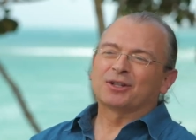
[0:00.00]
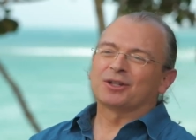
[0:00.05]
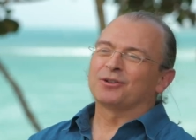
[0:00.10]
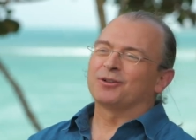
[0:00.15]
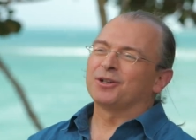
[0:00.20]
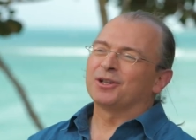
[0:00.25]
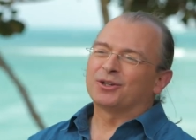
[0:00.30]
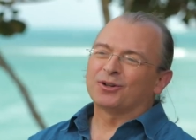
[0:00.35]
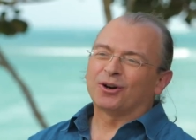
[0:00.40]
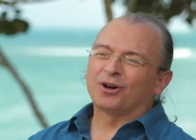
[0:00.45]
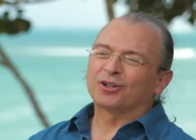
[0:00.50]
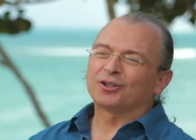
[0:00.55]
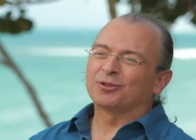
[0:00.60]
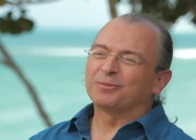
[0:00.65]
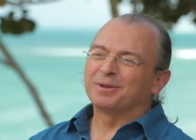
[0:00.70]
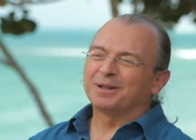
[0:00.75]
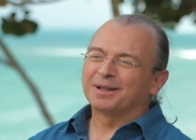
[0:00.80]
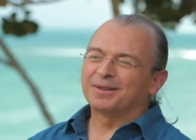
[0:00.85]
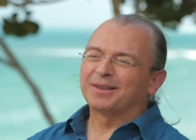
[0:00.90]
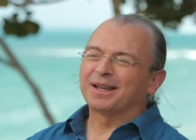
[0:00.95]
Siri talk
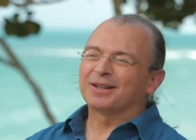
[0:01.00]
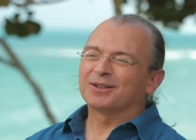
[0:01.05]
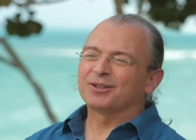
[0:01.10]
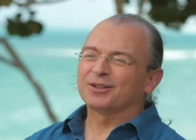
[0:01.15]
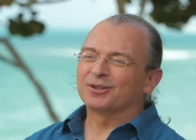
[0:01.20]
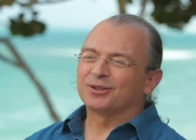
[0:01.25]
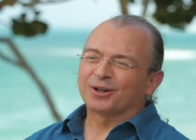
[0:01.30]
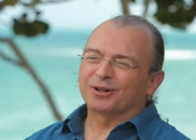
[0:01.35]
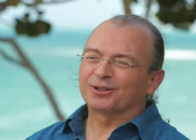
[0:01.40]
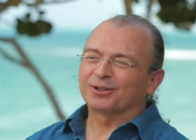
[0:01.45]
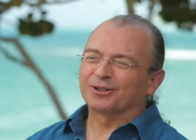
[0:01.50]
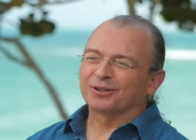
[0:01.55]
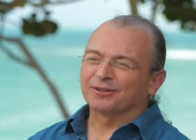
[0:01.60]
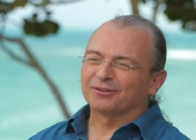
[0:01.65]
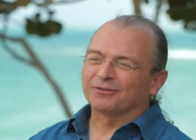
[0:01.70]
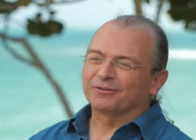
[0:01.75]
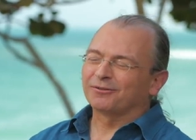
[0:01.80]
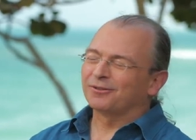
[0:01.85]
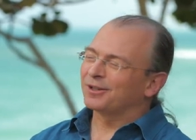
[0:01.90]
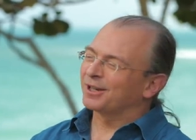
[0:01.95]
to me in that
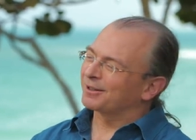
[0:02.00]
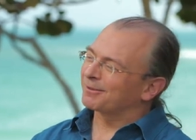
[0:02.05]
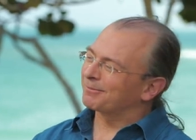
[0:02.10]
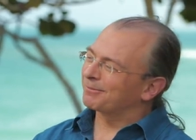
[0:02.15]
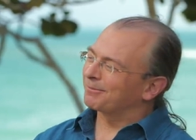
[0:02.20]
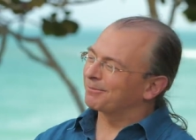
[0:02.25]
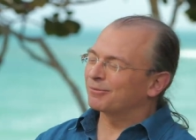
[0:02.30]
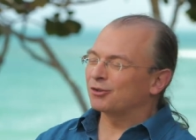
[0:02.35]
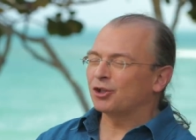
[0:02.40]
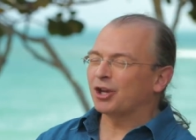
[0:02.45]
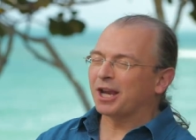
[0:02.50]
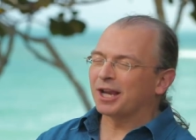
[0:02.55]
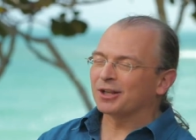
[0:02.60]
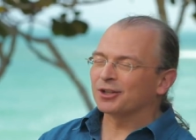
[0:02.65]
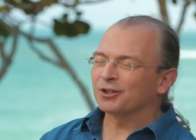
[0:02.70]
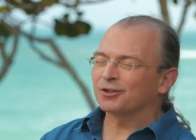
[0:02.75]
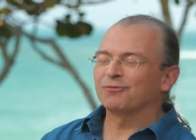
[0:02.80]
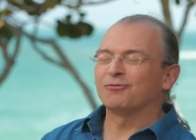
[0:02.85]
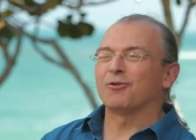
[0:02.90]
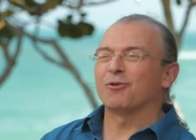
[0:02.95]
seductive yet
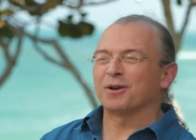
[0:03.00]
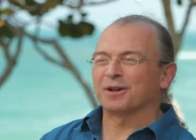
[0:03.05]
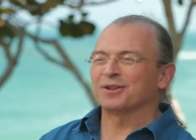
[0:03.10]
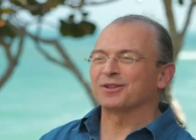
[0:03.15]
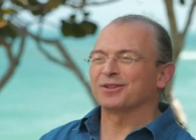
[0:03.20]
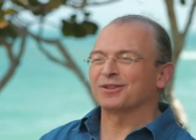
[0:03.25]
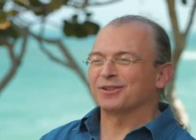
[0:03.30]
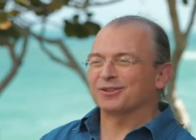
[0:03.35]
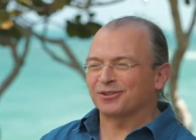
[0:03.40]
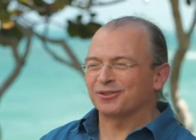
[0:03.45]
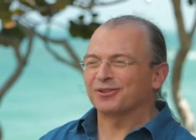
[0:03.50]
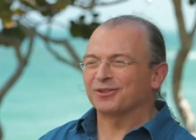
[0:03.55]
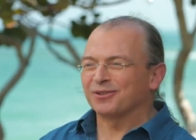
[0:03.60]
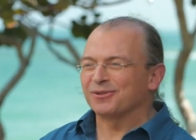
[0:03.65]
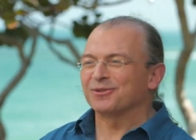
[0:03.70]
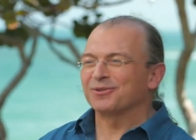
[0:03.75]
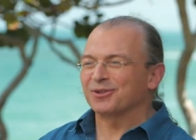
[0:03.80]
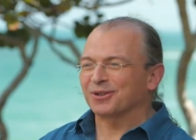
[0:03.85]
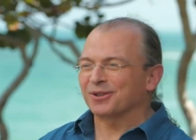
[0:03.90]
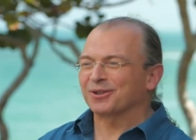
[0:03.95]
chaste voice that she
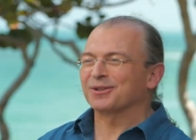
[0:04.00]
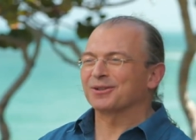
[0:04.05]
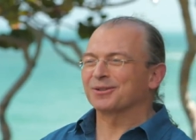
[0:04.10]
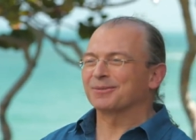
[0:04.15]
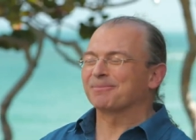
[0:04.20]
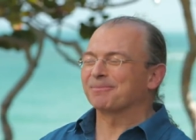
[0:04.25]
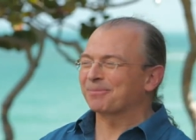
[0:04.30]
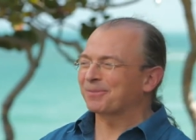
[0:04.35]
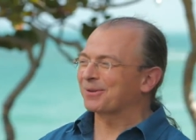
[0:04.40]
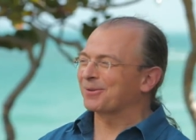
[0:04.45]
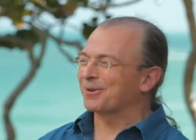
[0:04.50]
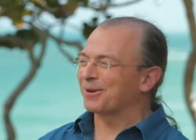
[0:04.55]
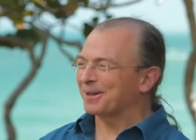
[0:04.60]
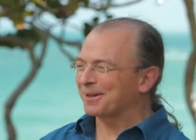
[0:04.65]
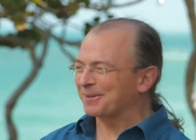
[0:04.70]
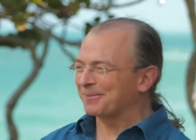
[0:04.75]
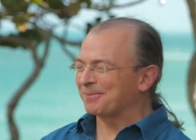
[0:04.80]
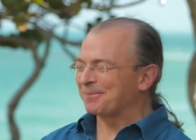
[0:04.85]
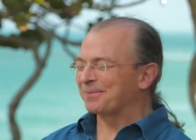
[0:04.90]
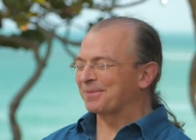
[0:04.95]
uses,
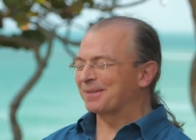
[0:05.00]
right?